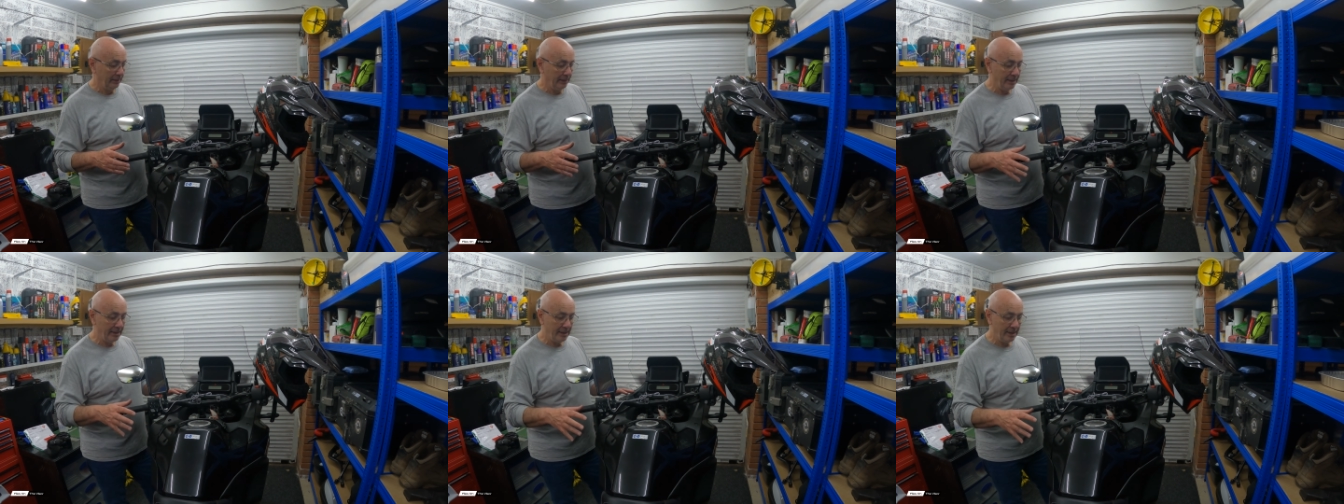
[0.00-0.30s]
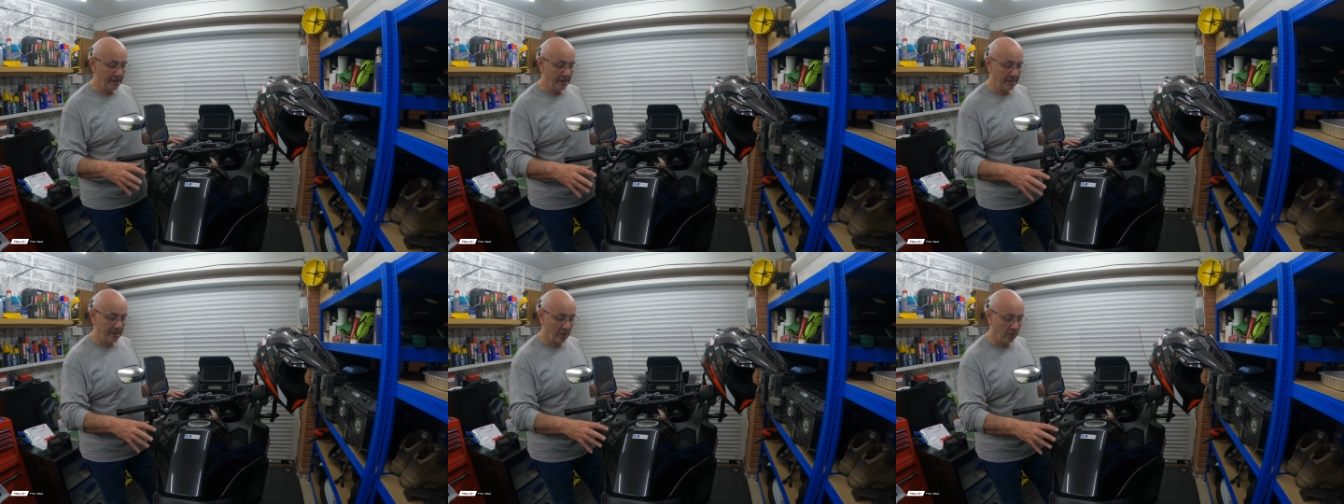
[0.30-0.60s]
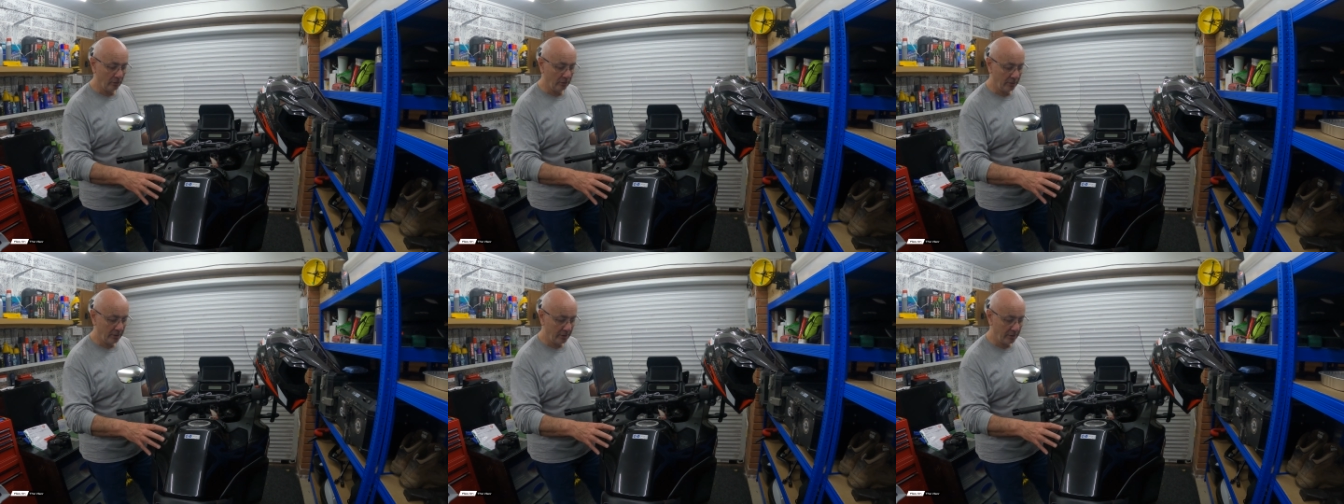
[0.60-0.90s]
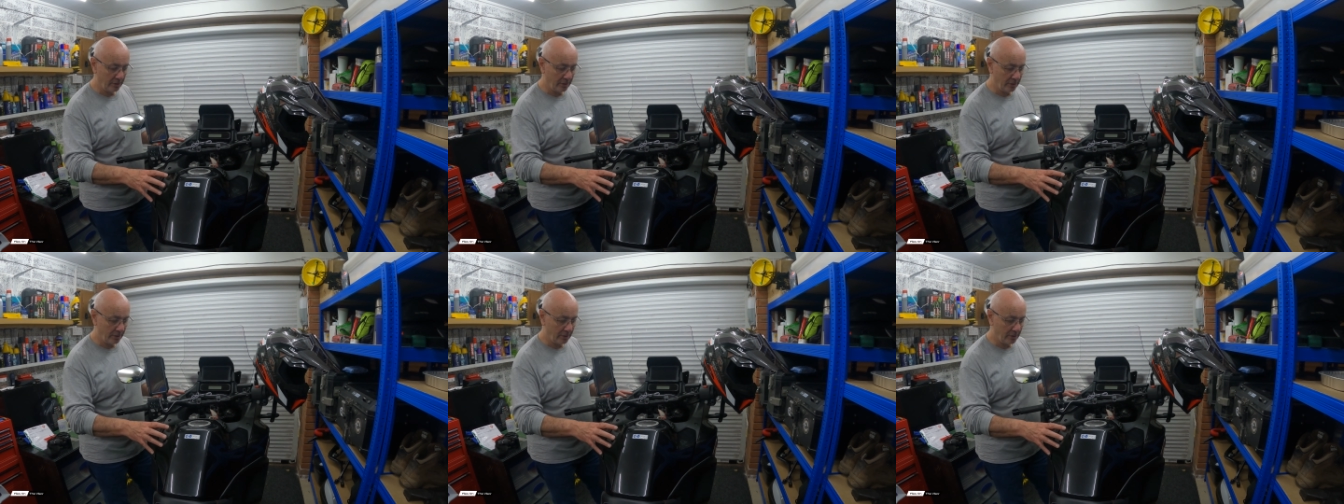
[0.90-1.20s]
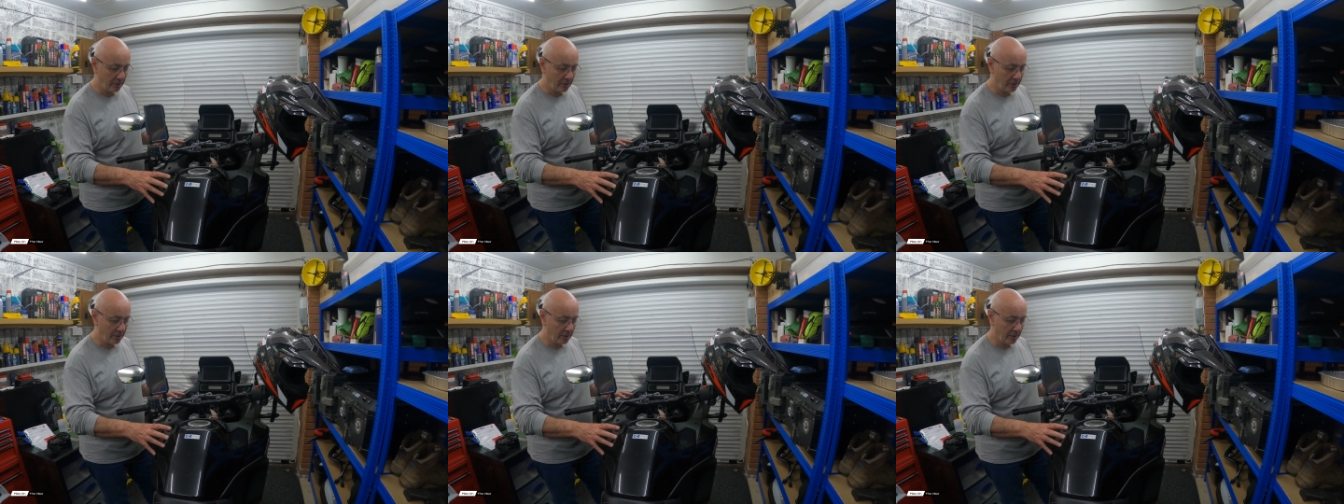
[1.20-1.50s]
This is
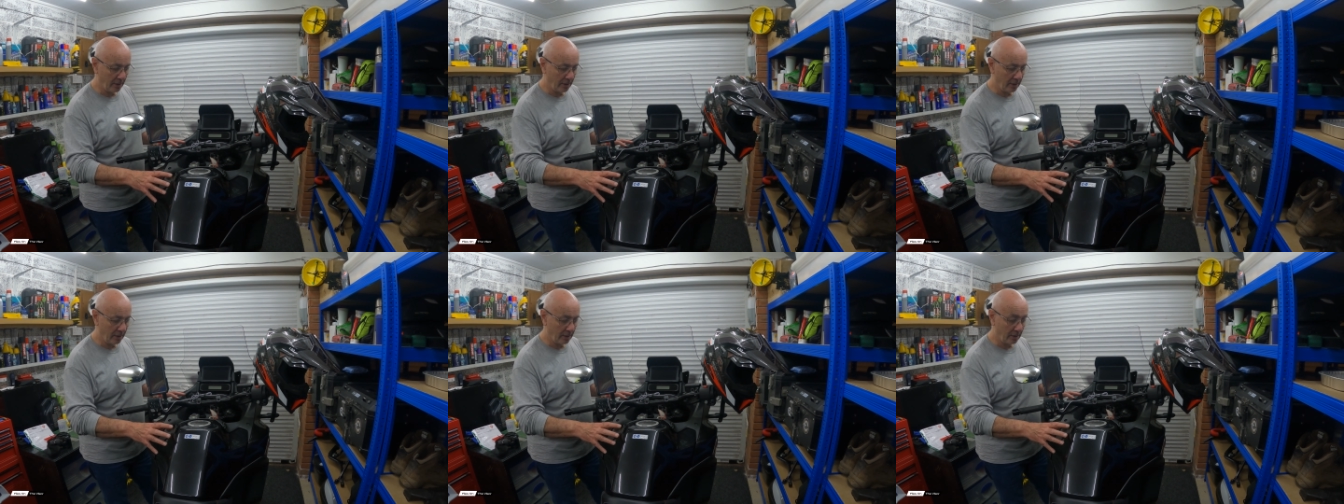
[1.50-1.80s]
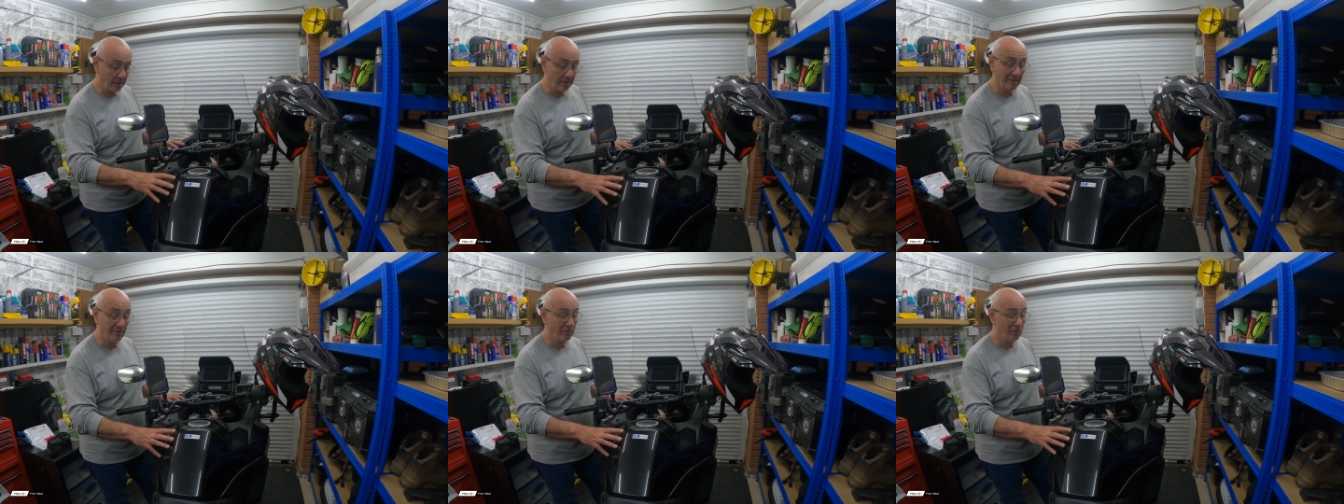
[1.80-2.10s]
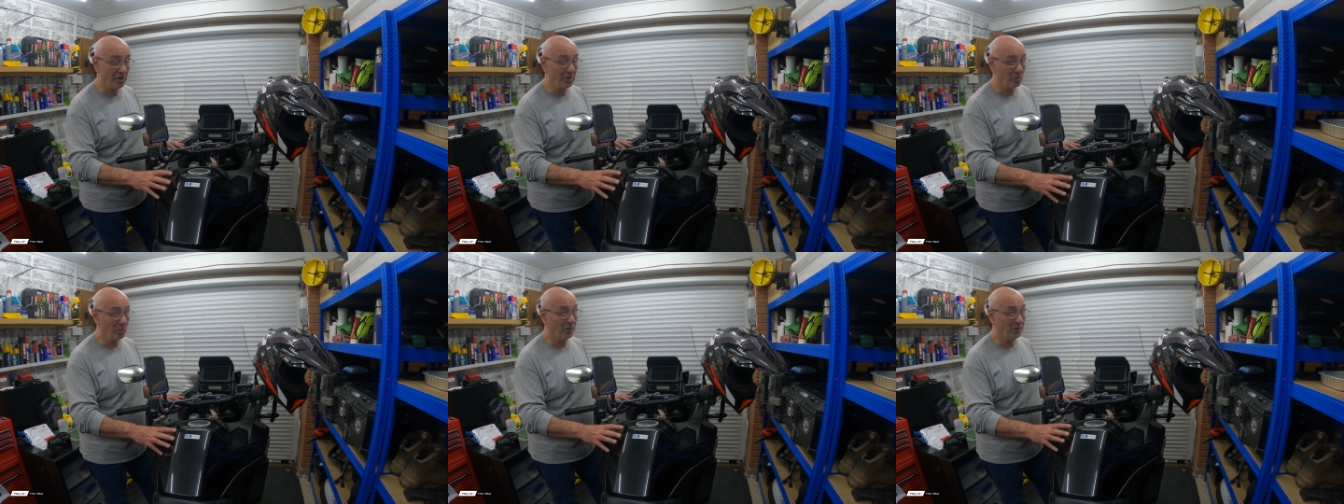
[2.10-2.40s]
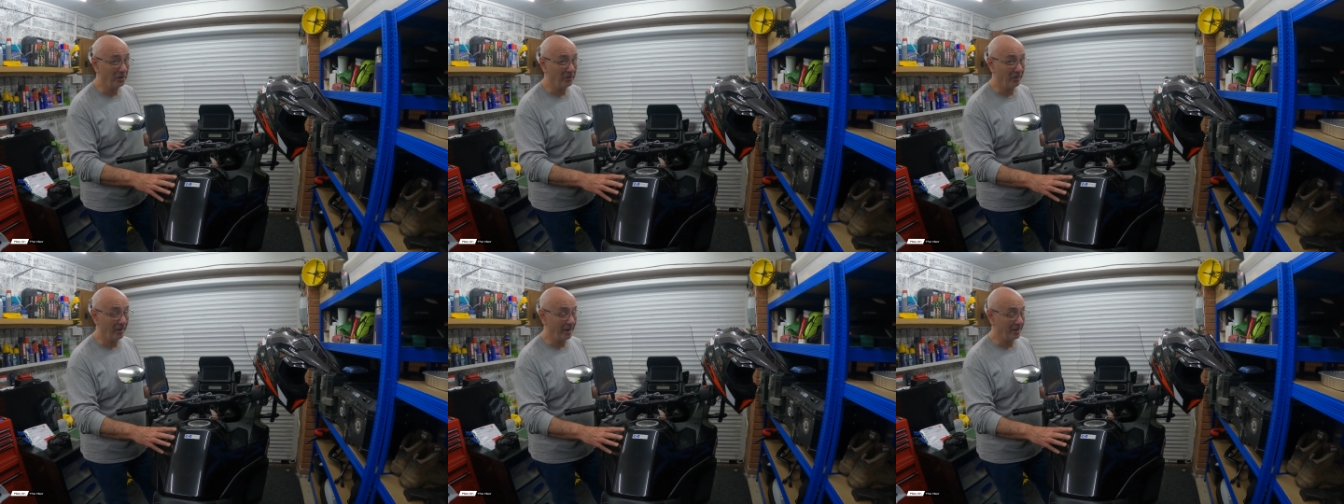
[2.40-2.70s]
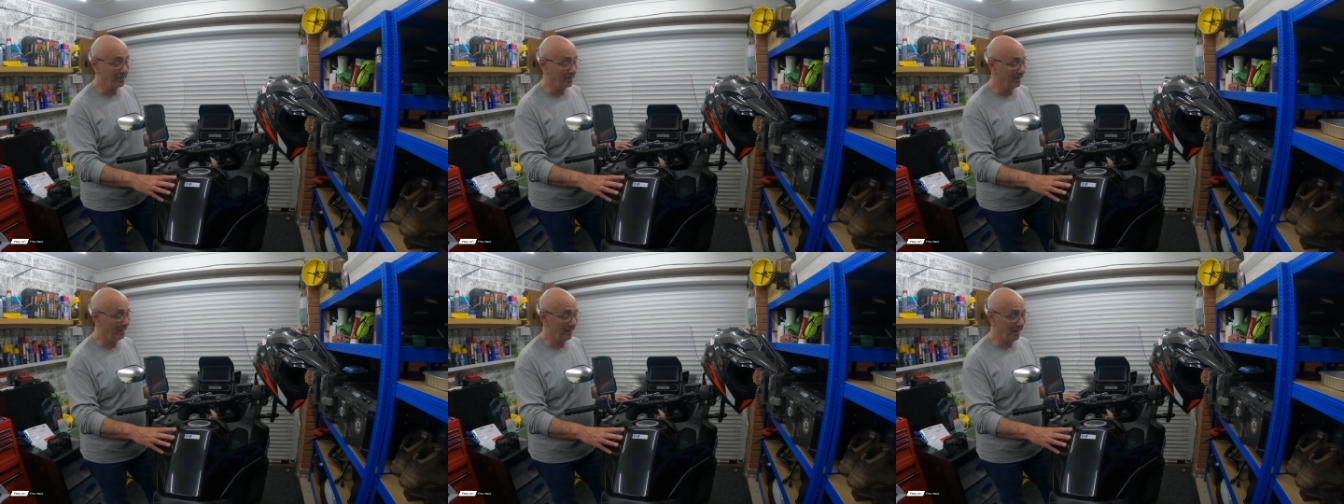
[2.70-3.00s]
Honda's, rather wonderful
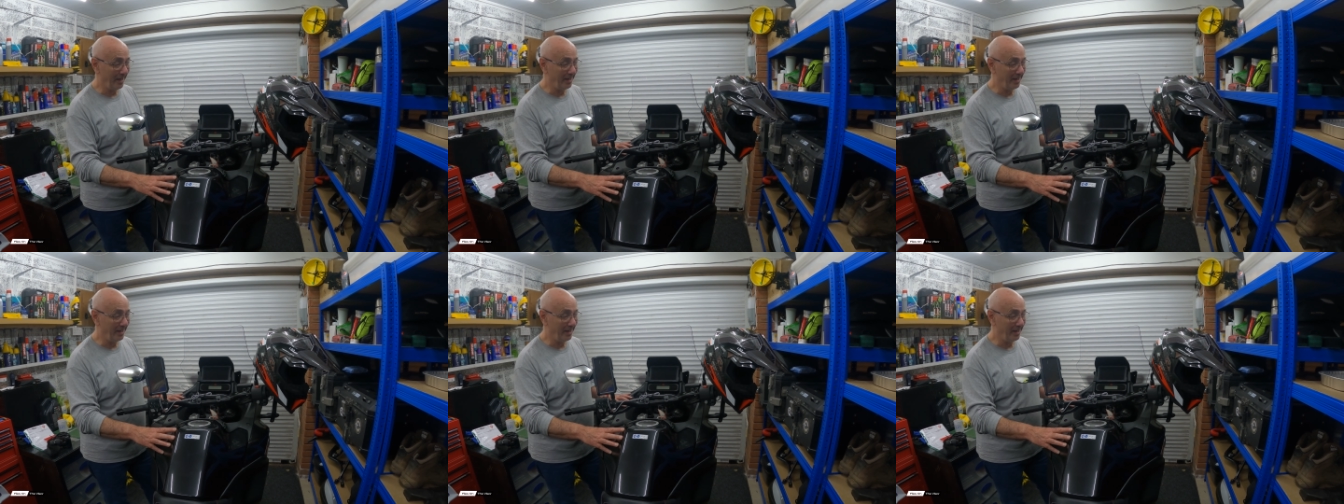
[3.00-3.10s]
actually,